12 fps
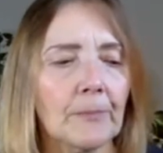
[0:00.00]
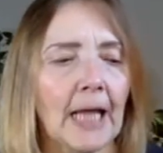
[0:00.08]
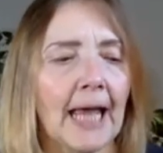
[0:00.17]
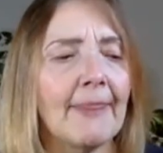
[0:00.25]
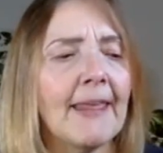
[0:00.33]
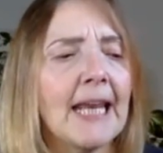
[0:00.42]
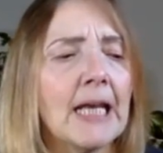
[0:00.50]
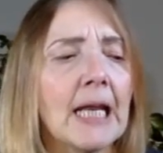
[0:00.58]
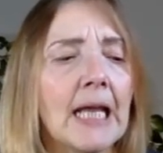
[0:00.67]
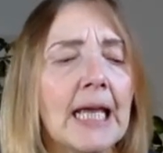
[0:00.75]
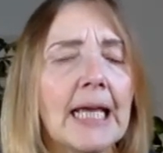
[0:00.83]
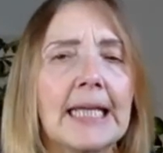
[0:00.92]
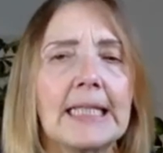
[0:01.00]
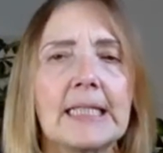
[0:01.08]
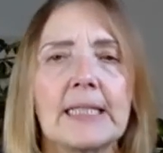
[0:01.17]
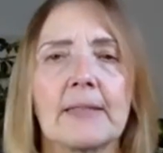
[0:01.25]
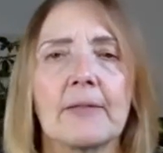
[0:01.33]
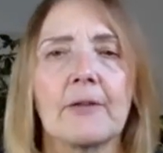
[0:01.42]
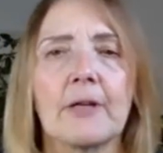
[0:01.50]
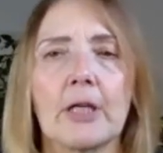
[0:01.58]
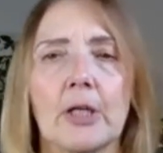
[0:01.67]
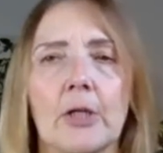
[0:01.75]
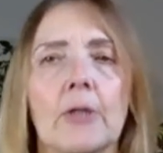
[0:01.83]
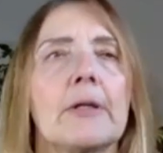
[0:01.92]
And then he did something very
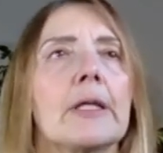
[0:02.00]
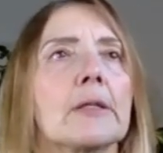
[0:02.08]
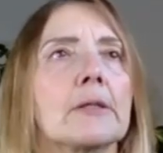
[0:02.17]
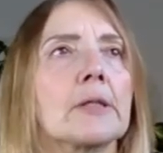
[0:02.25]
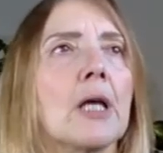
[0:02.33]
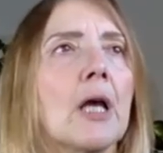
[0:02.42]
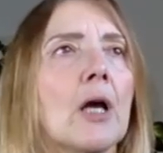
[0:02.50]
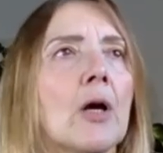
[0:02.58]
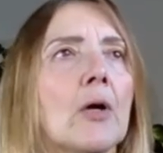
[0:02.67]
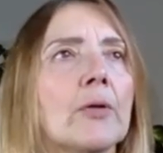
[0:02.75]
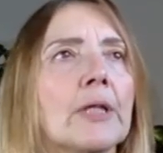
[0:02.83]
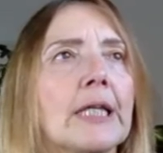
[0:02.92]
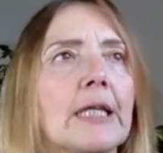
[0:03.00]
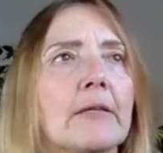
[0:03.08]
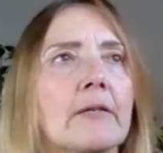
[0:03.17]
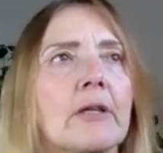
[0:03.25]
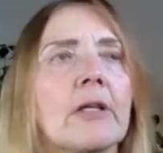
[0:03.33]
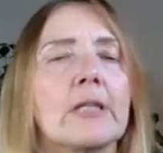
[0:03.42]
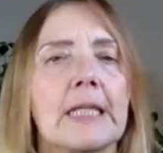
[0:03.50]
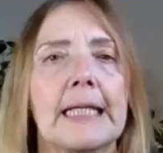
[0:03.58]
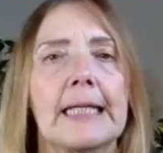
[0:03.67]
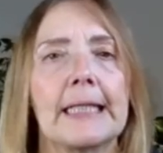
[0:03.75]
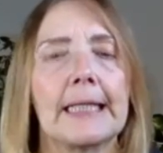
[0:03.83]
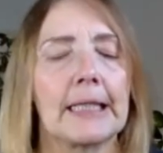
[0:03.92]
curious. On the third
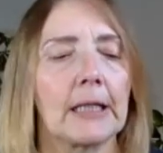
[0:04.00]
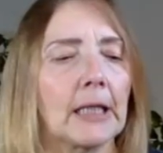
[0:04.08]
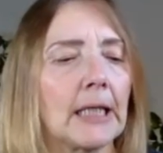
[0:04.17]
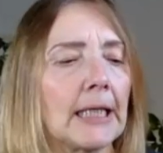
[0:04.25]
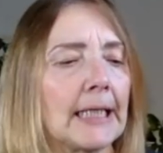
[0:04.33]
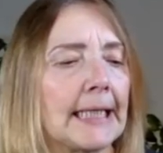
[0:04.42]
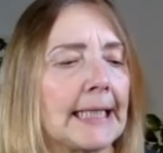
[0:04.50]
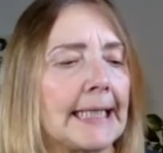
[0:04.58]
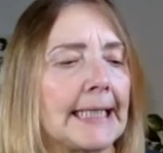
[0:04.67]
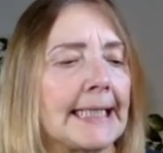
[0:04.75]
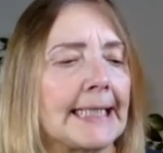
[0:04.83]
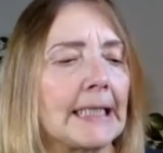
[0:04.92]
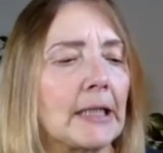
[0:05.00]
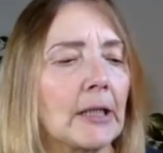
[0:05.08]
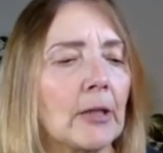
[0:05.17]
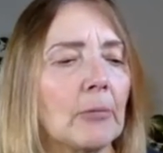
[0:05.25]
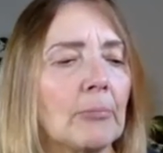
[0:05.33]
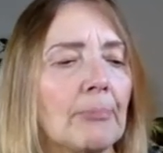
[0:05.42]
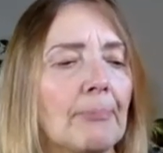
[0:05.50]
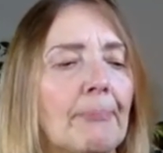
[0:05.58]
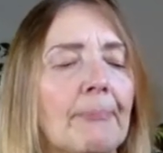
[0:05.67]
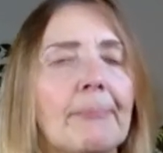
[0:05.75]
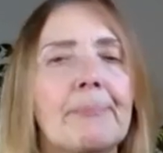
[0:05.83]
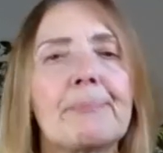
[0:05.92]
killing, he
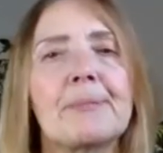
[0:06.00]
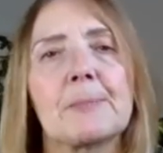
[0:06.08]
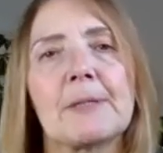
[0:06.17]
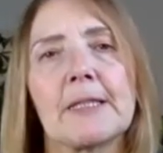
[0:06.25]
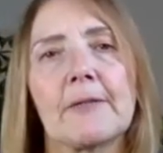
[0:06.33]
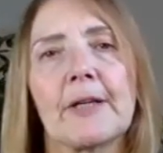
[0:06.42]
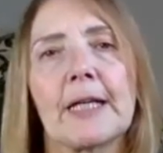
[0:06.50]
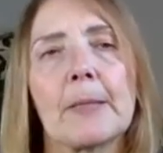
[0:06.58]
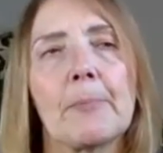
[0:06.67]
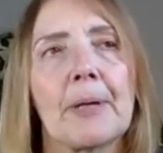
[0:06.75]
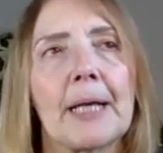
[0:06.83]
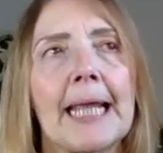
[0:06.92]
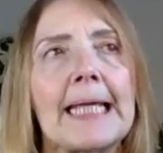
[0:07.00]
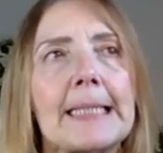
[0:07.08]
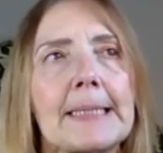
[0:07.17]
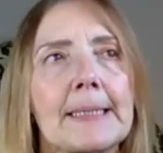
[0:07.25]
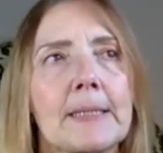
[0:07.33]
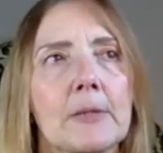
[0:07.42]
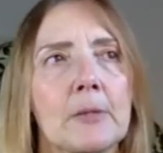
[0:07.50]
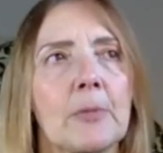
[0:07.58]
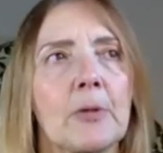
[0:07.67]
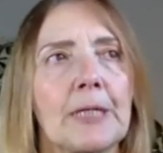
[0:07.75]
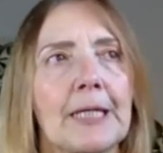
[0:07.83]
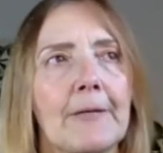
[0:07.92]
specifically placed the
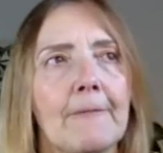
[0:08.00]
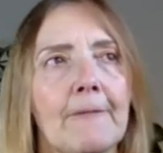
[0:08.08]
body in a